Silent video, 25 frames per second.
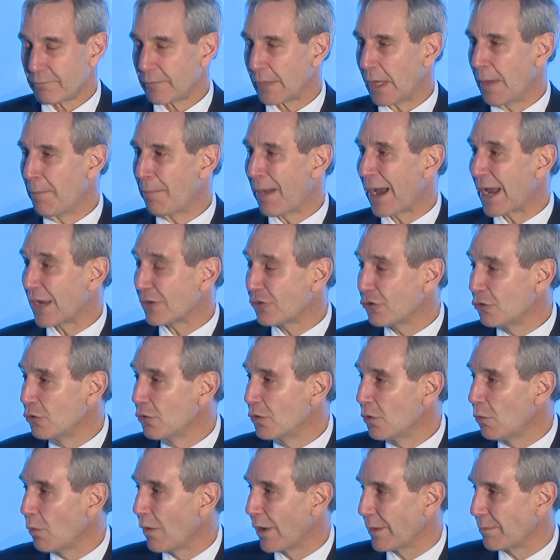By a two to
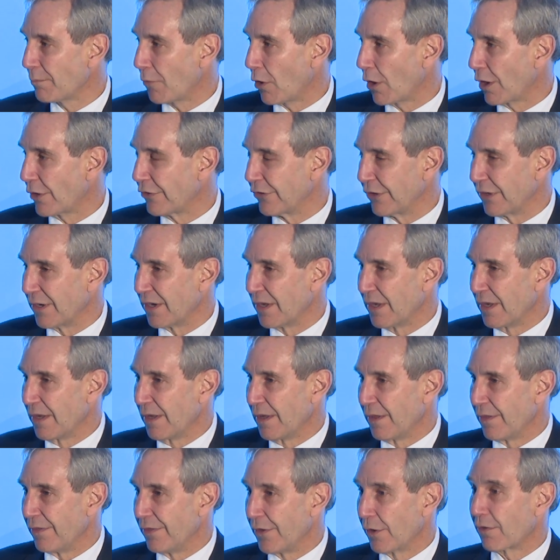one margin,
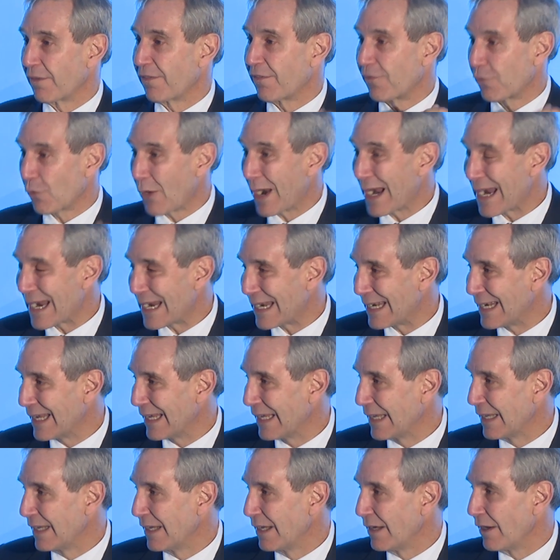they're afraid
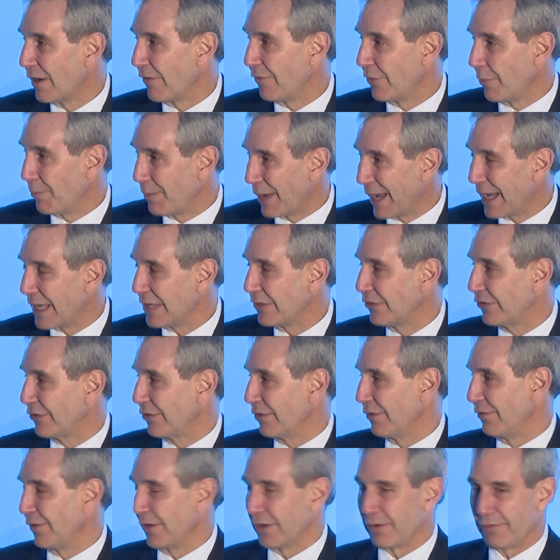of the pace
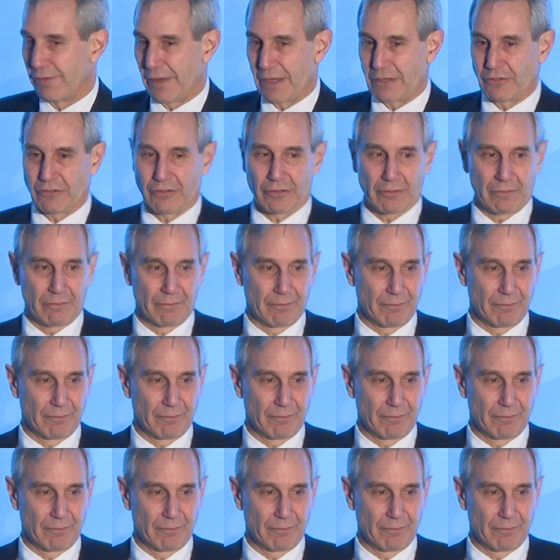of innovation.